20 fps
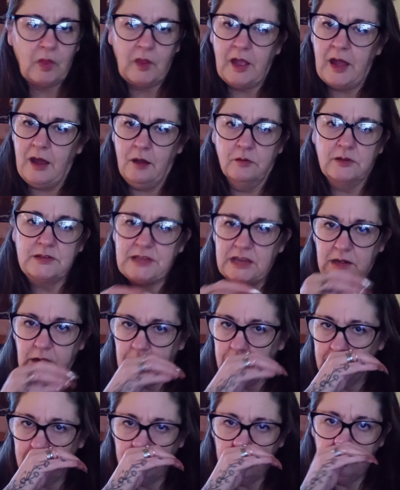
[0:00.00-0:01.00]
I was
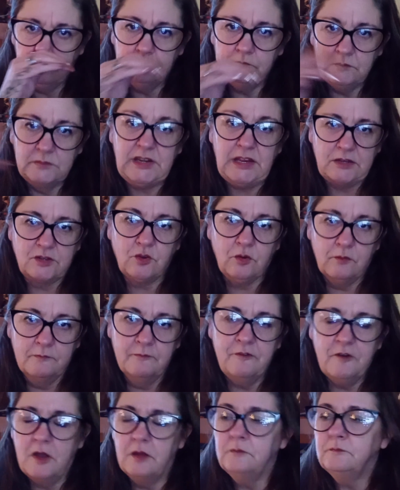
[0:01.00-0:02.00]
in
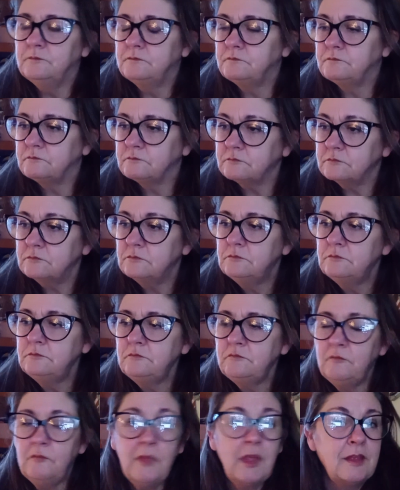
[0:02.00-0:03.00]
discomfort.
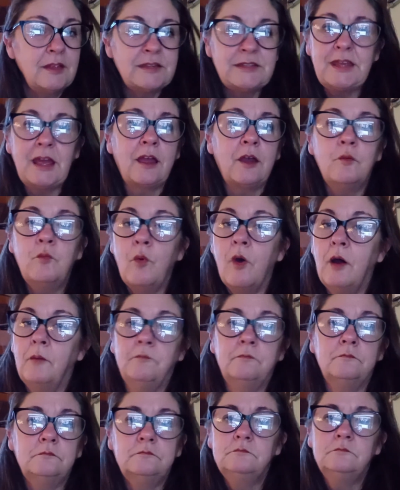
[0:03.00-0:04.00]
Second
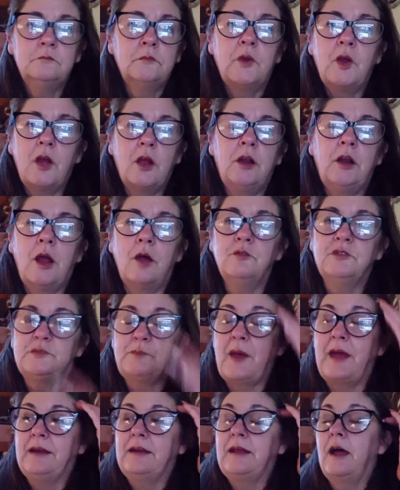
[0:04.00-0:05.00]
one, loads
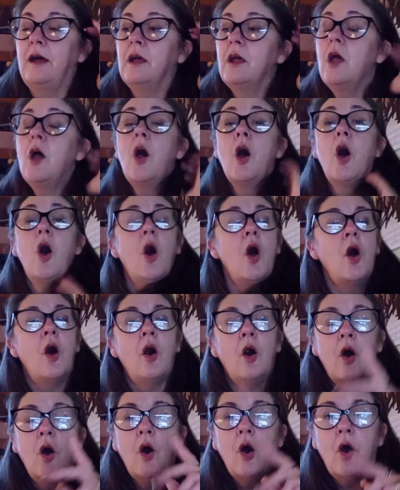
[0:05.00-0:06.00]
better.
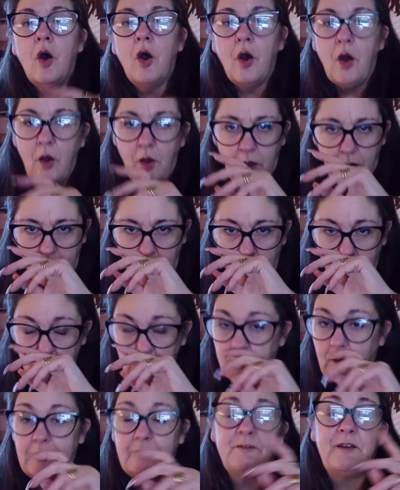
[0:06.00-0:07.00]
Old
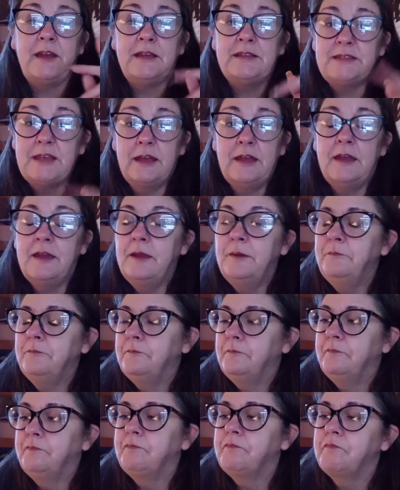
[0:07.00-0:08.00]
twat face here
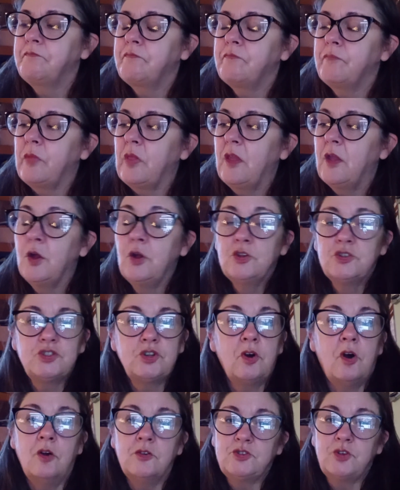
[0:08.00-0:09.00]

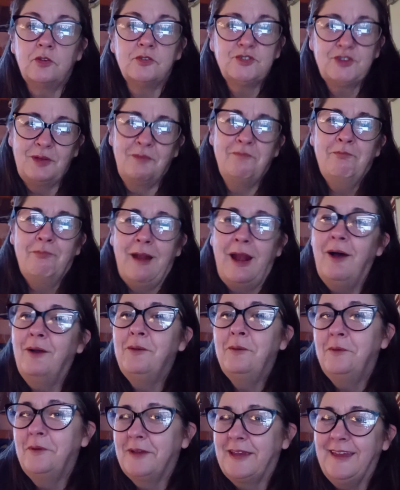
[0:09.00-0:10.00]
starts on some
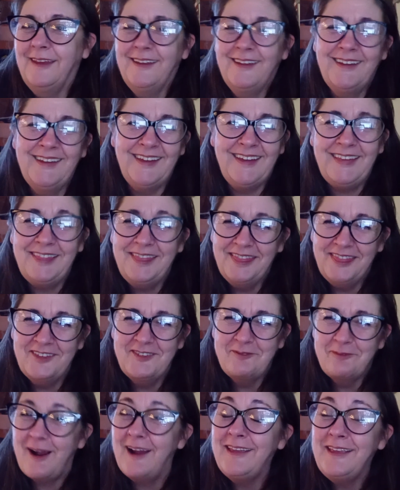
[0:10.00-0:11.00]
bloke in the
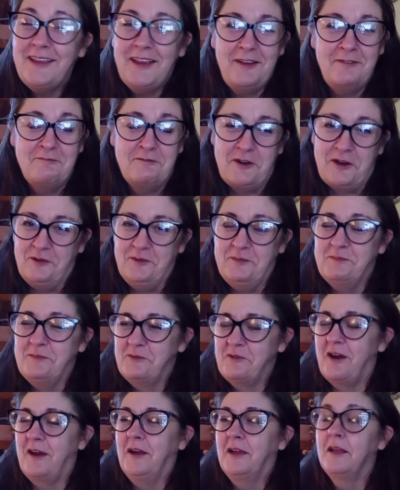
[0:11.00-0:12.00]
waiting room,
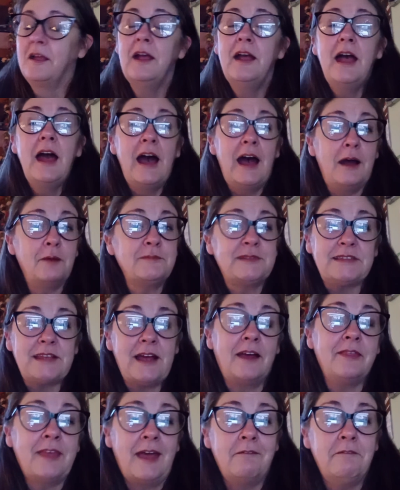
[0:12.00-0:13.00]
right? I'm
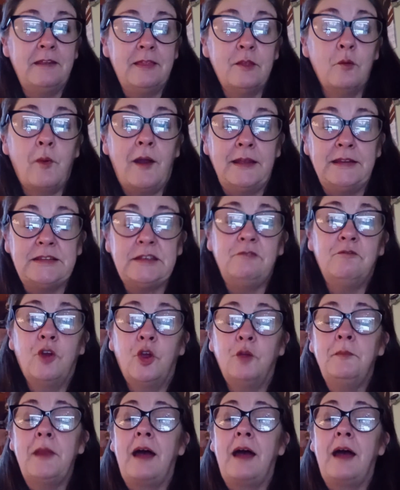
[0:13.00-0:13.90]
sat there in the waiting room.